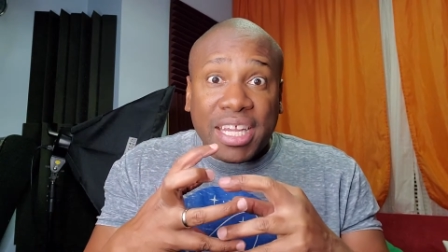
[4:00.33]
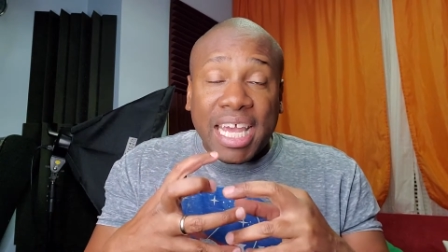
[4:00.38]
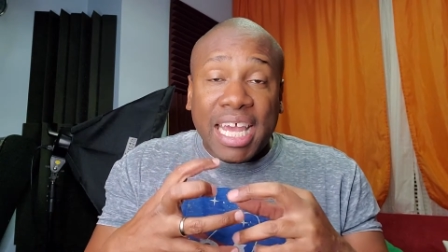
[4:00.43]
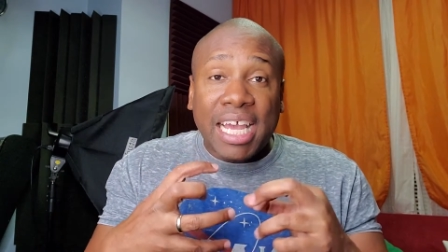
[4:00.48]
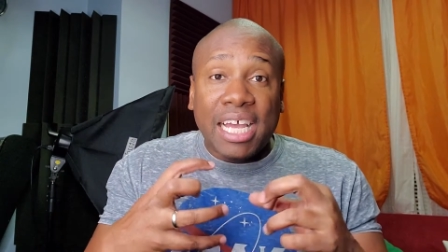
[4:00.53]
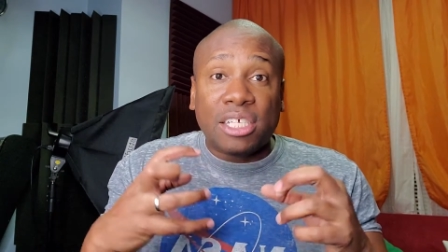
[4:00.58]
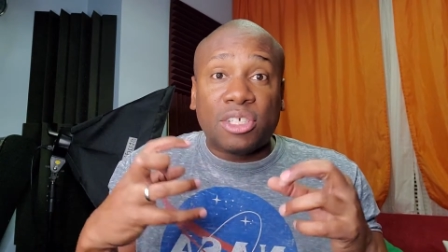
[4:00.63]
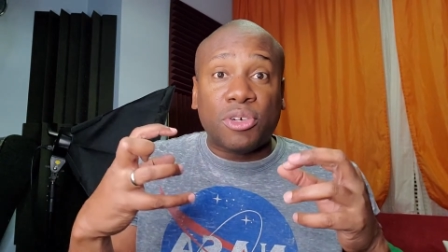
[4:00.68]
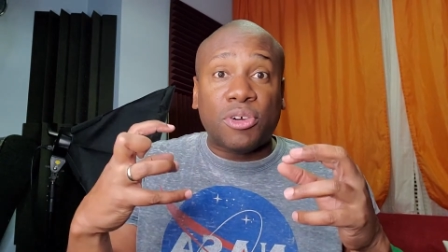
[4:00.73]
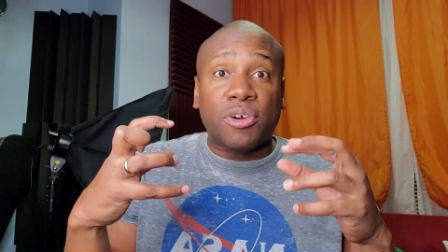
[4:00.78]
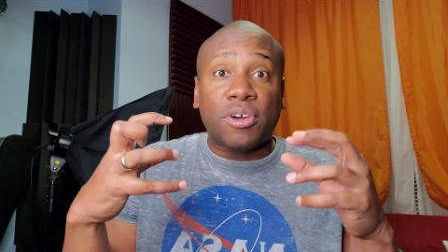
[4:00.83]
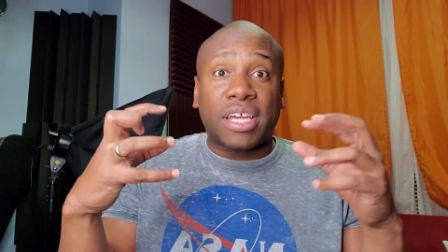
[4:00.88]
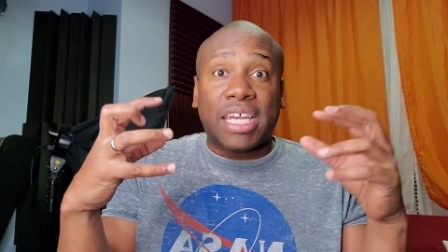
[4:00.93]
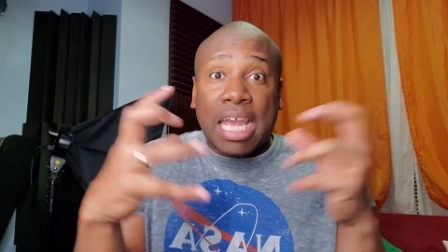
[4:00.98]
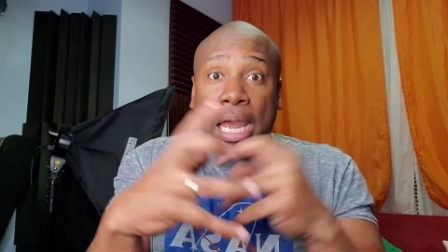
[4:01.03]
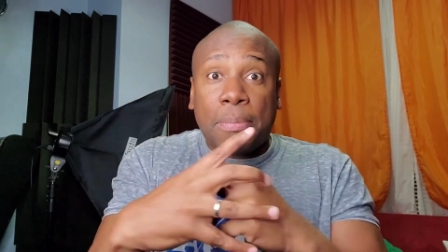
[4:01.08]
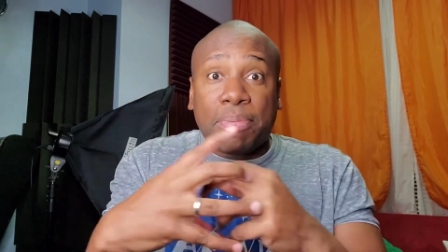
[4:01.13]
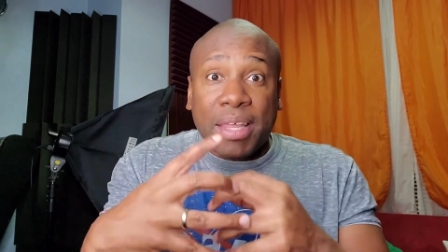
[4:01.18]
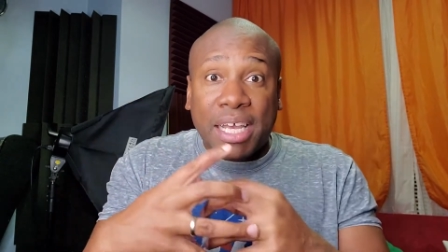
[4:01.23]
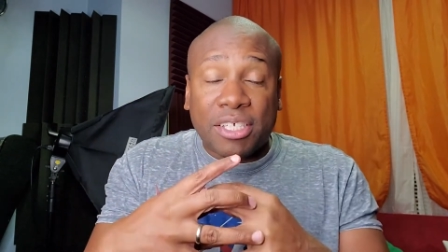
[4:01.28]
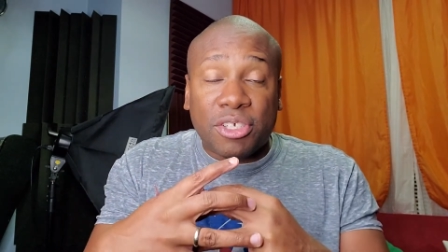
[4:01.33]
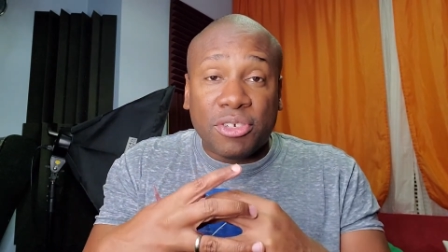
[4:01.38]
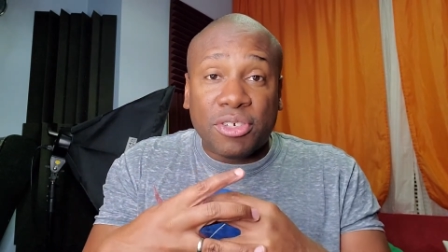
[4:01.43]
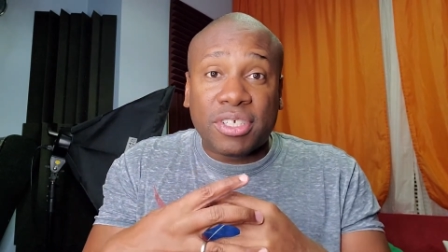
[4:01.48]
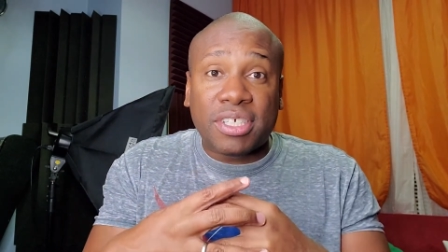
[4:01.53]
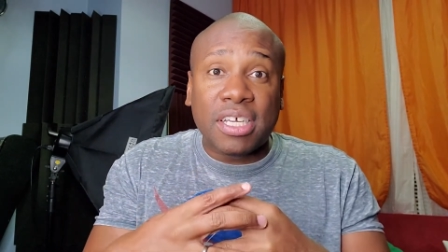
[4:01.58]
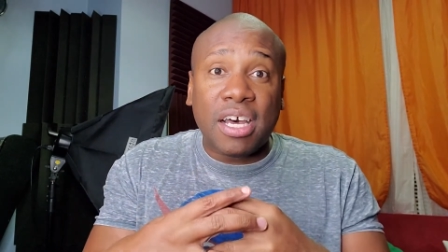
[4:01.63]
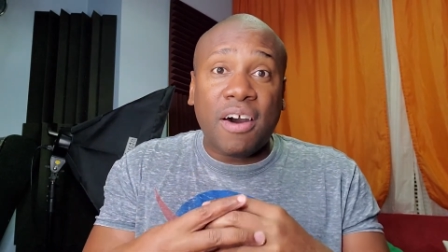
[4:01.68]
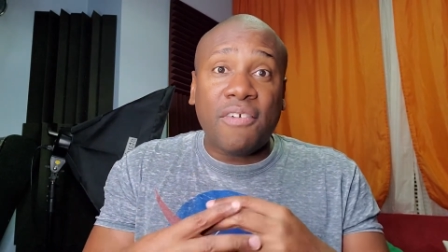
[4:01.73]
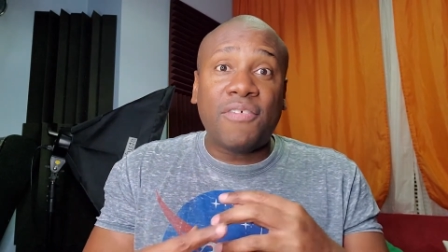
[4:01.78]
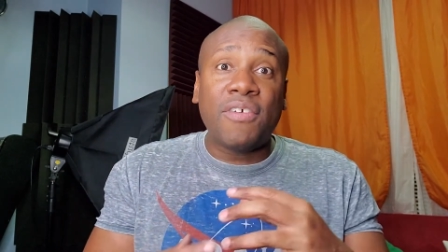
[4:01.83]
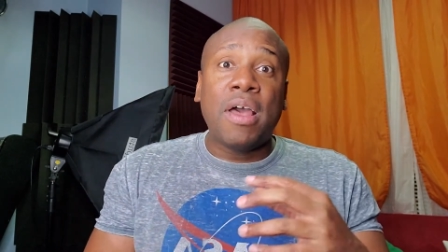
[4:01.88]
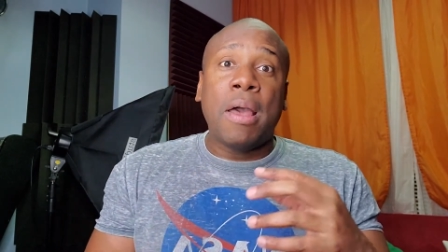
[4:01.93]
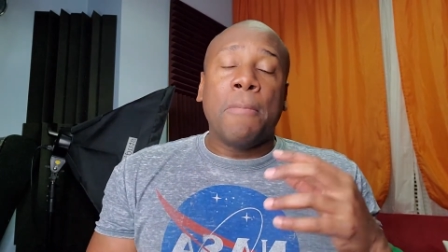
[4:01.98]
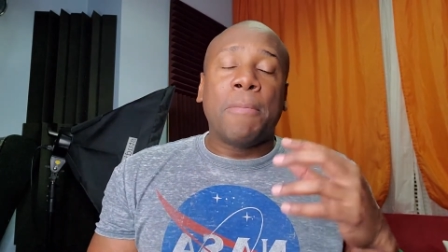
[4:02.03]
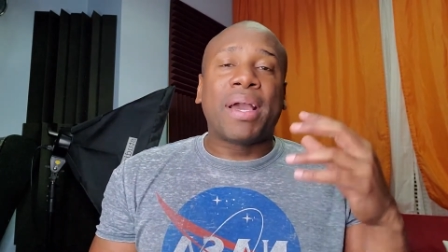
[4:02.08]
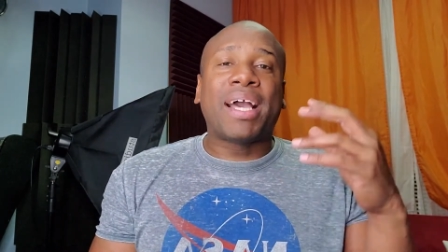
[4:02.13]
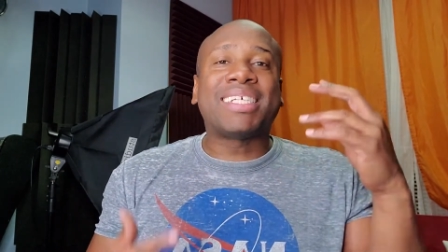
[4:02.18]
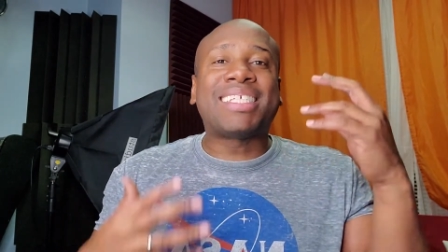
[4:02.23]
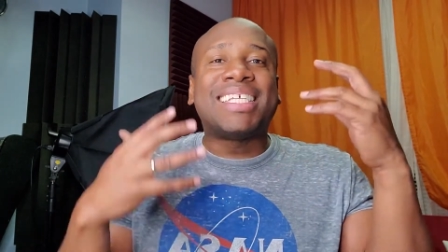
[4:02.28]
things or keep things to yourself
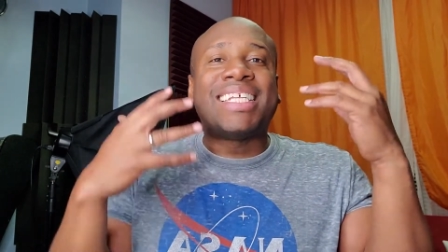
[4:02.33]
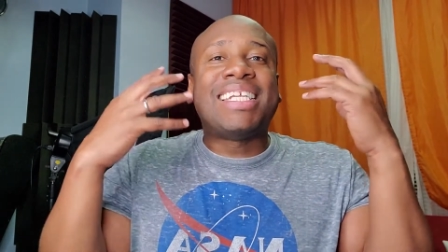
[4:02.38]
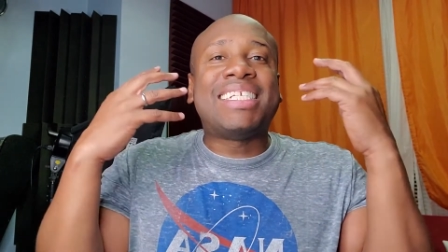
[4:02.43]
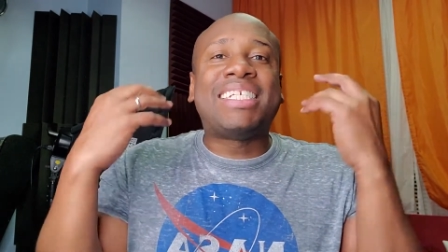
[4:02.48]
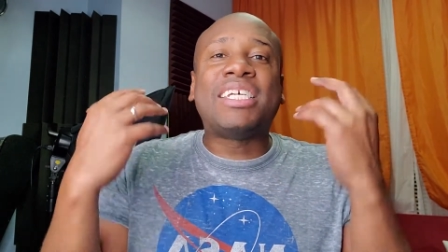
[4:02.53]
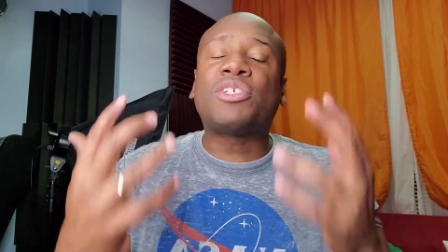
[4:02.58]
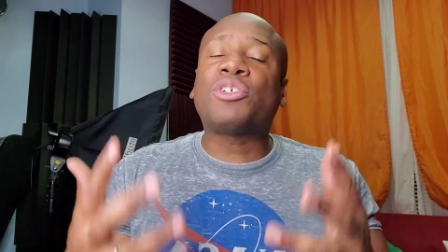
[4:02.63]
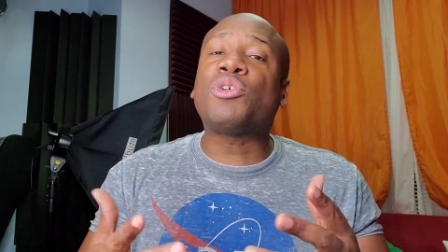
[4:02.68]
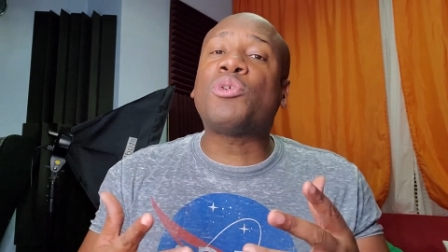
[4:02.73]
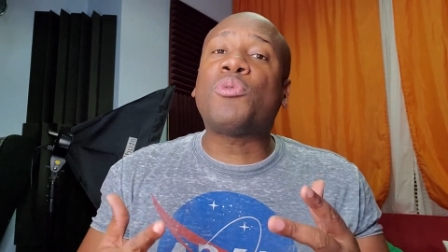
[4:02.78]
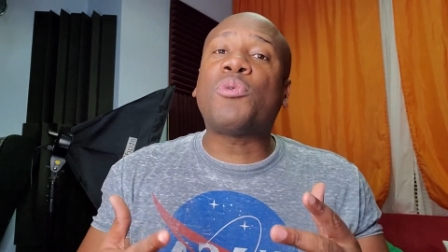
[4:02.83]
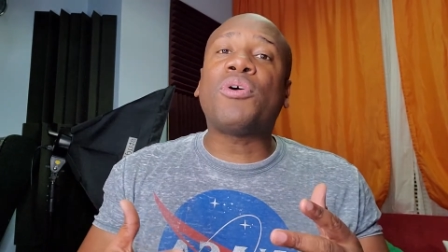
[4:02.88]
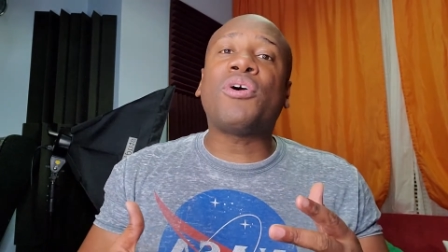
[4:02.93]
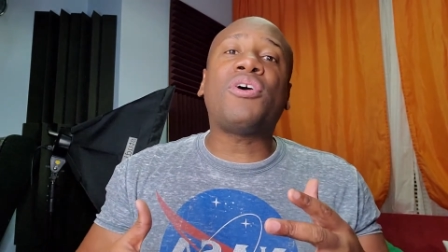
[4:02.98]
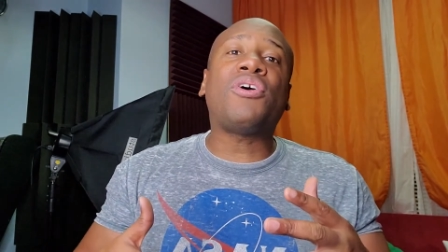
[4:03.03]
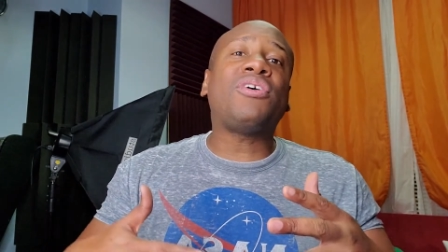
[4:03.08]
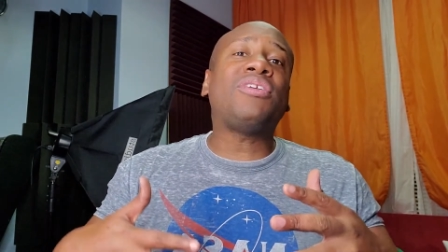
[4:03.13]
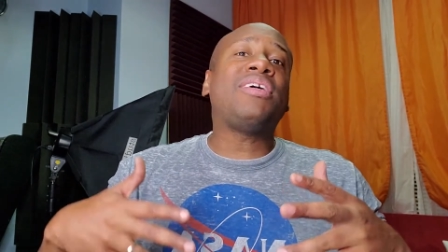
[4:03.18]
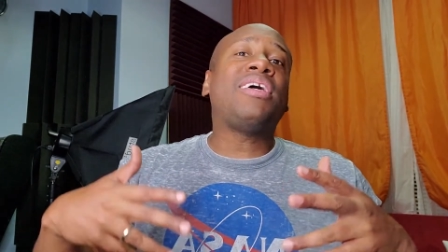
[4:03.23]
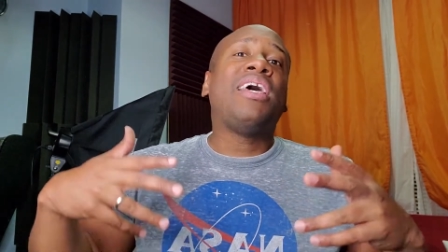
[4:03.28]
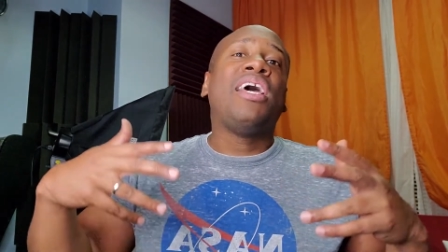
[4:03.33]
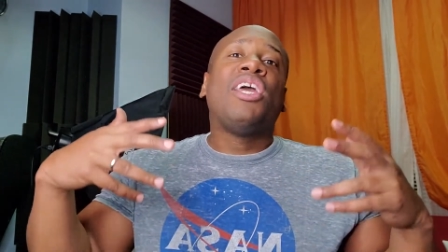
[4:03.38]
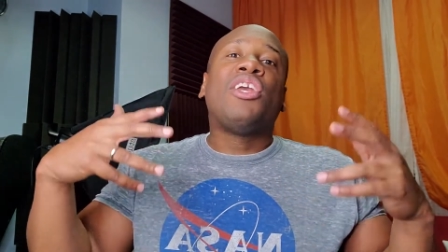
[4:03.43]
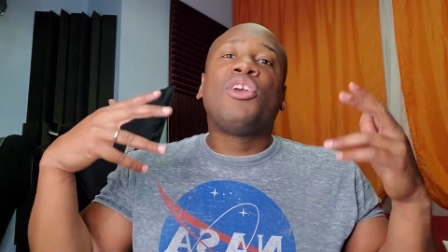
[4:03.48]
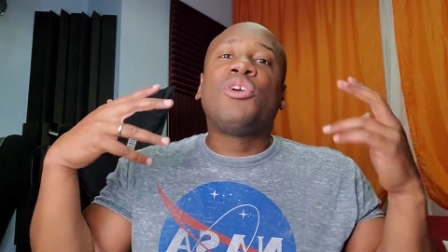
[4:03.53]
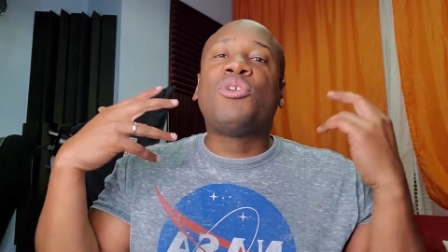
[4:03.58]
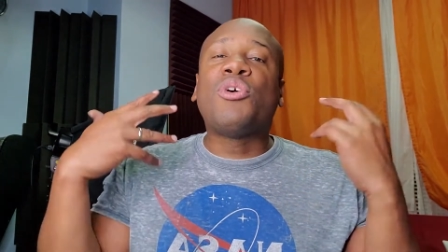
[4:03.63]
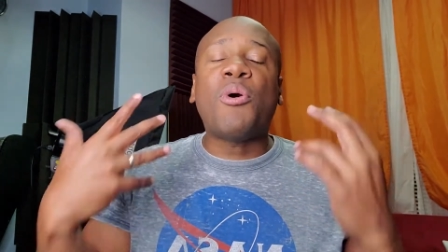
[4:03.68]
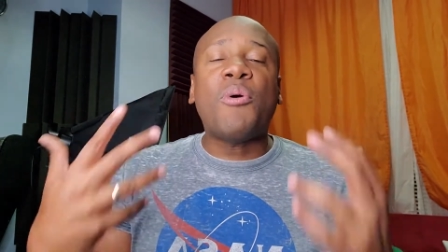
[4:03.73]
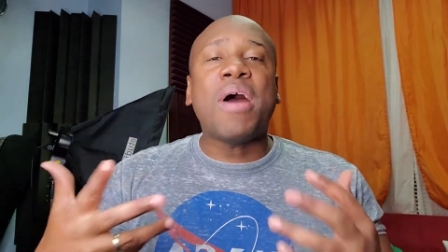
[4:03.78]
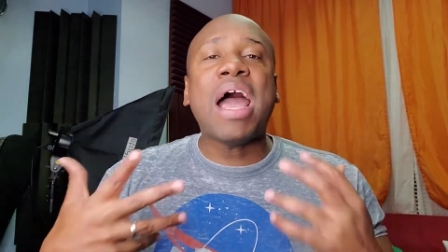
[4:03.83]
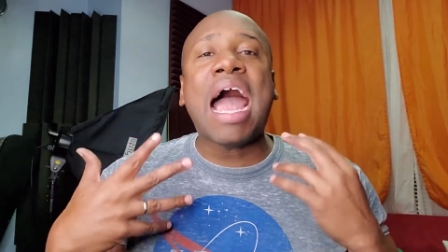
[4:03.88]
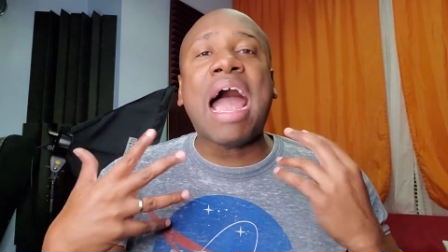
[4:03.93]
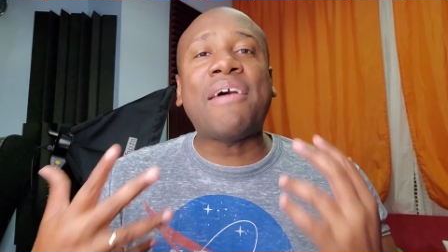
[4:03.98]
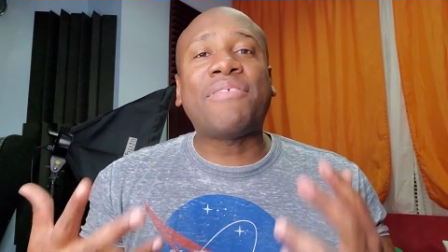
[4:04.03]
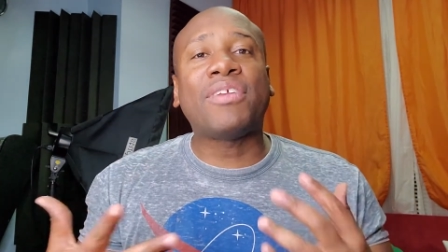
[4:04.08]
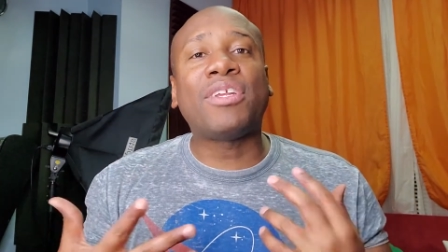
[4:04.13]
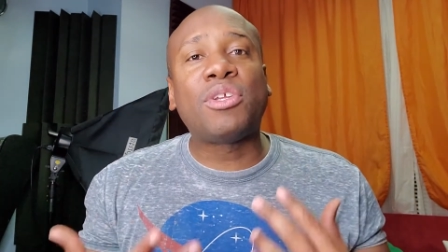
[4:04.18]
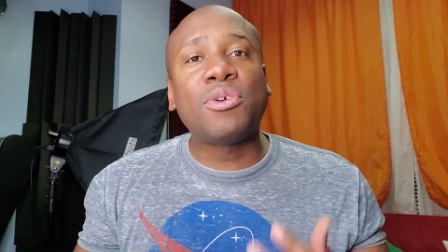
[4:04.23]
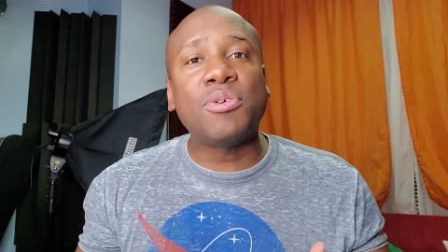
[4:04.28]
because in the digital world, you don't
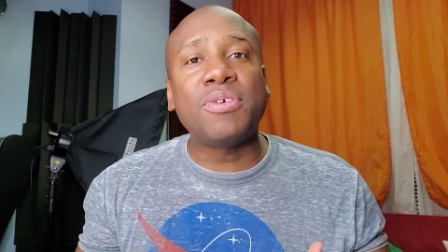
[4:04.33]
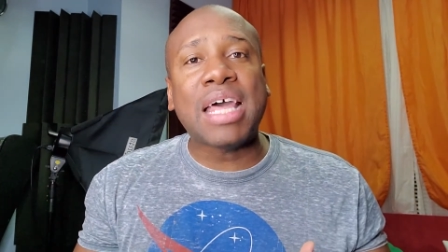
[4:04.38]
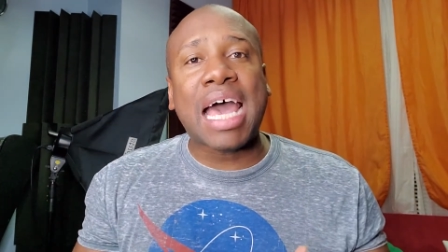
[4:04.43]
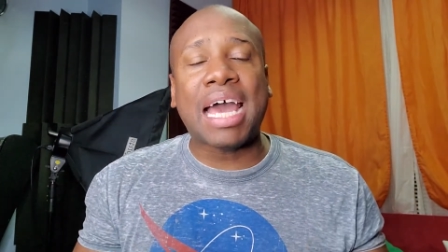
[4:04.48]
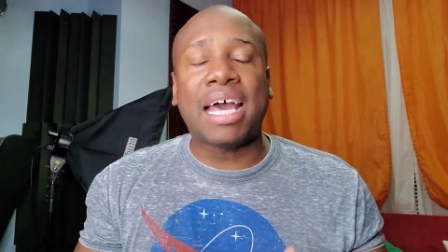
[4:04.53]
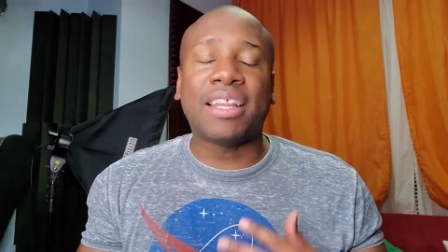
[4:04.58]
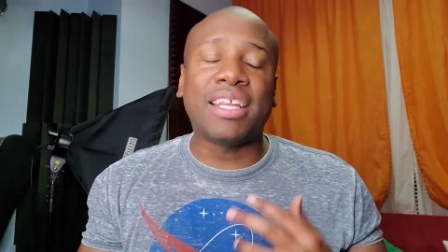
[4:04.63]
have to do that.